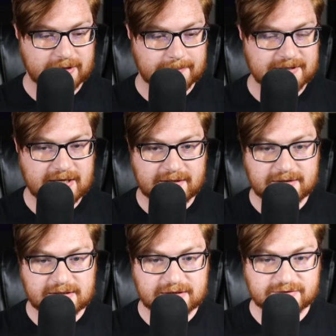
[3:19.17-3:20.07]
up
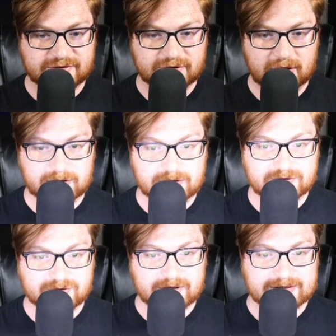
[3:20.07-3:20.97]
the
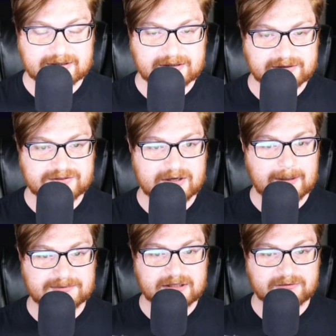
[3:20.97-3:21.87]
installer so that I can at least update